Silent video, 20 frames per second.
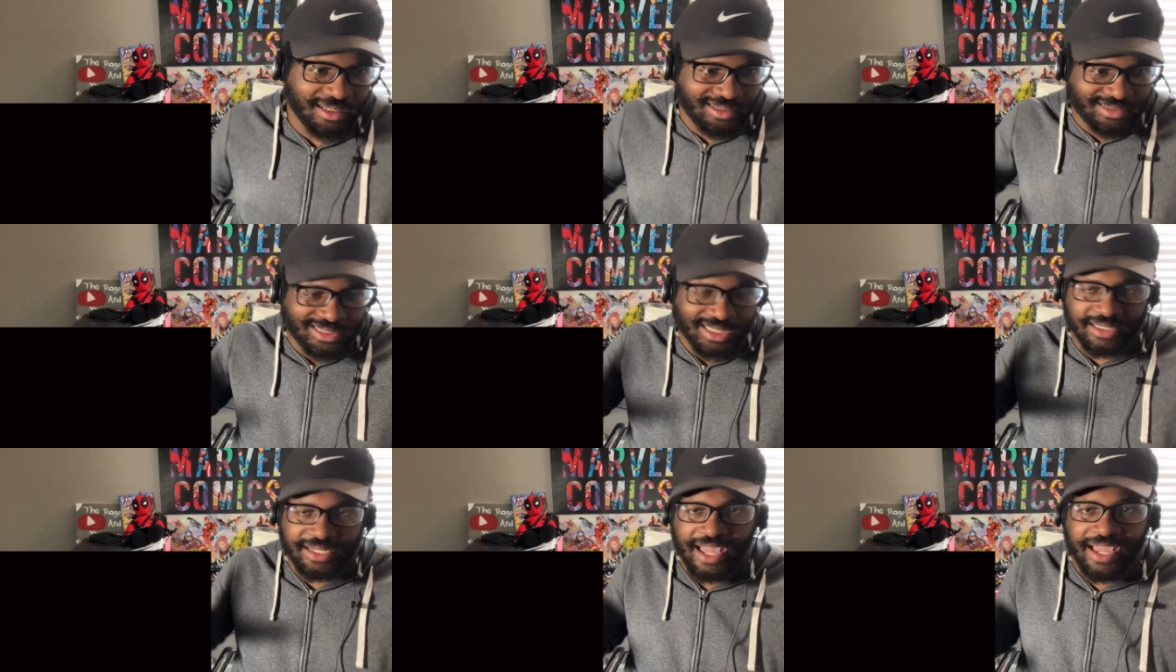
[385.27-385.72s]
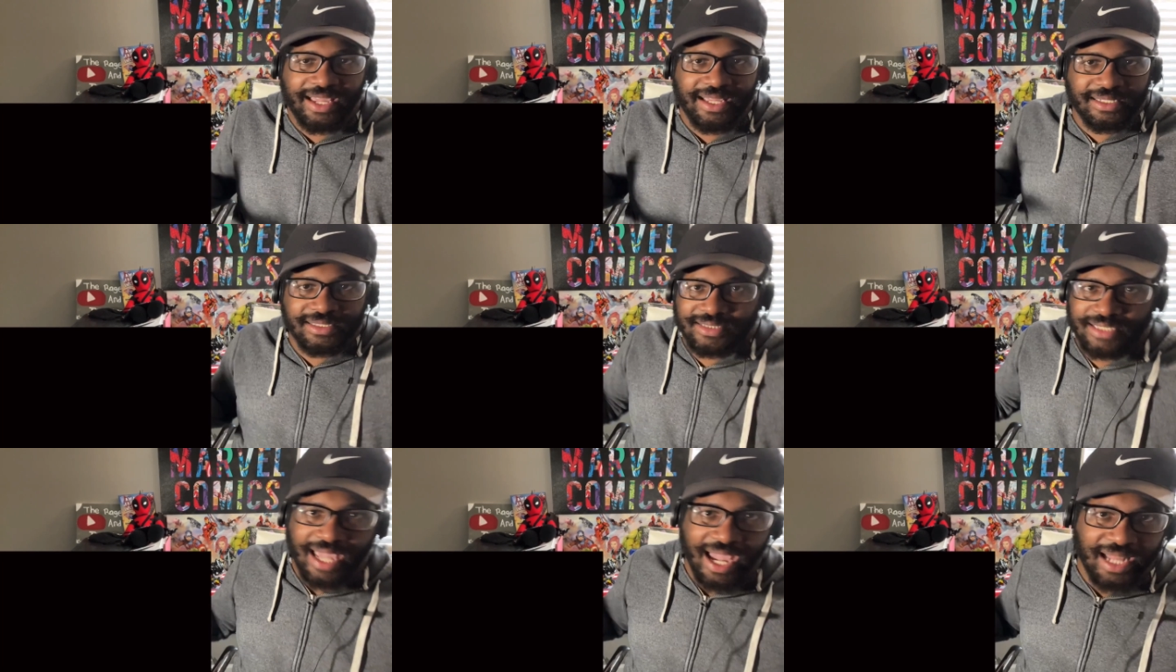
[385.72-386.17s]
today
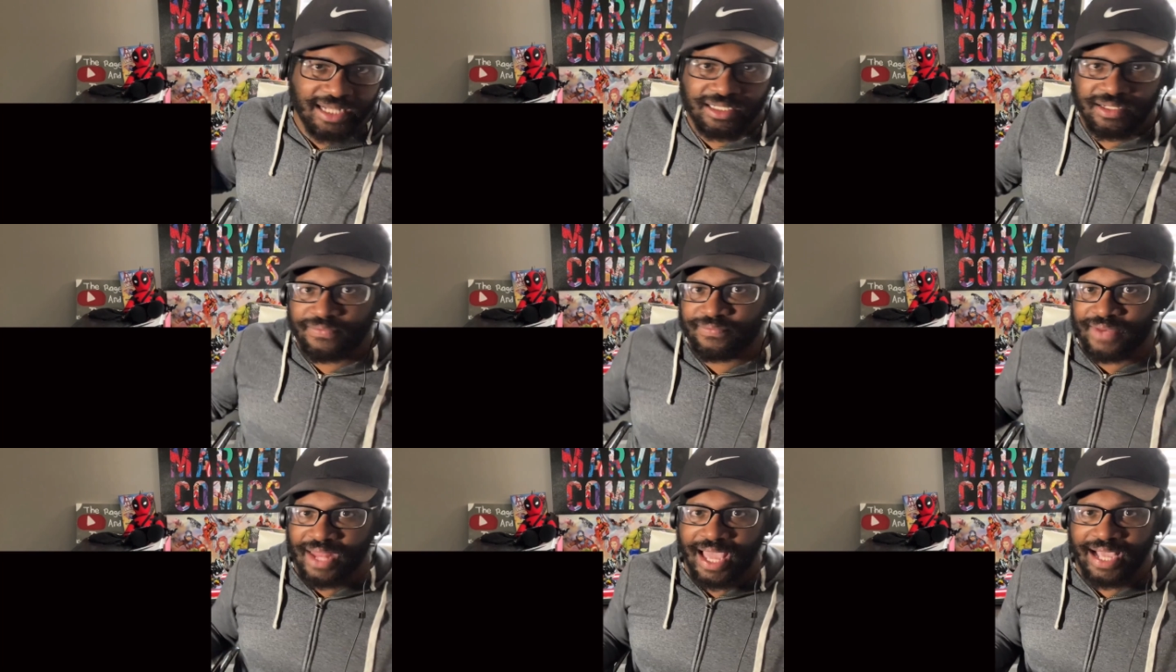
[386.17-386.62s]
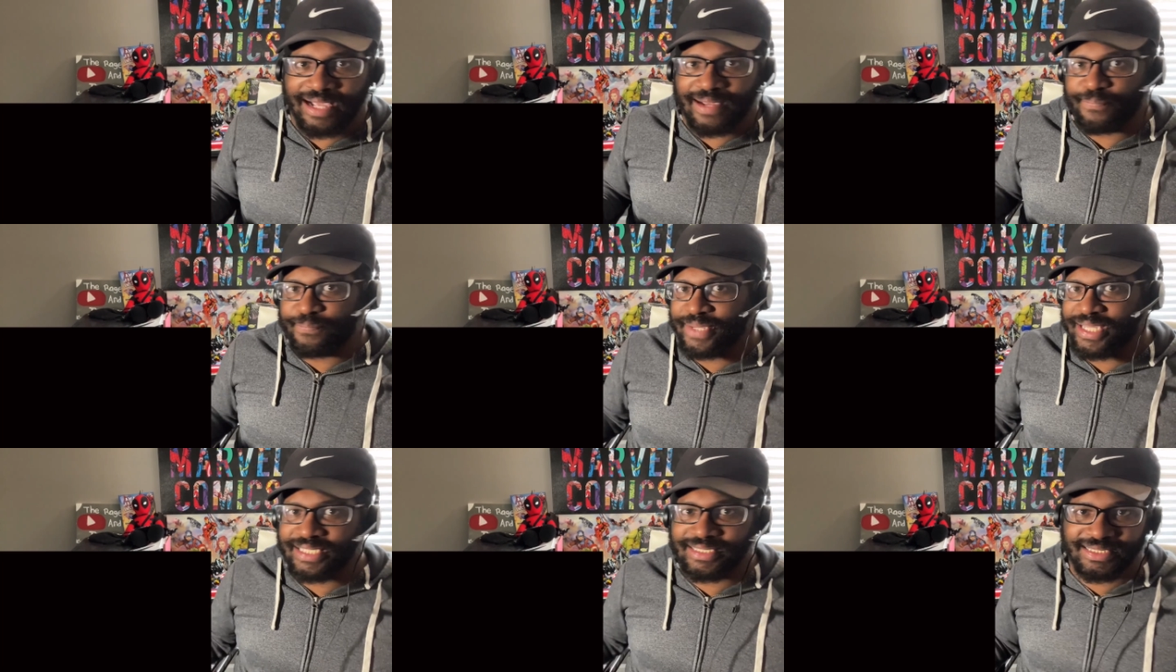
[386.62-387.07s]
is kind of like
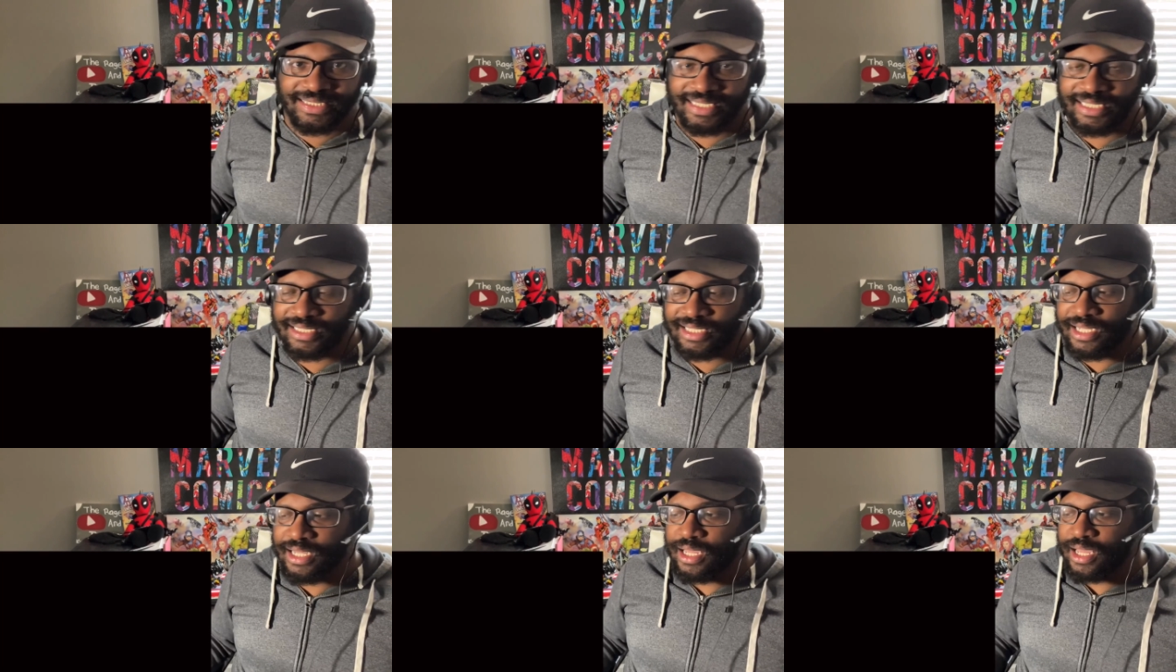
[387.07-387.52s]
busy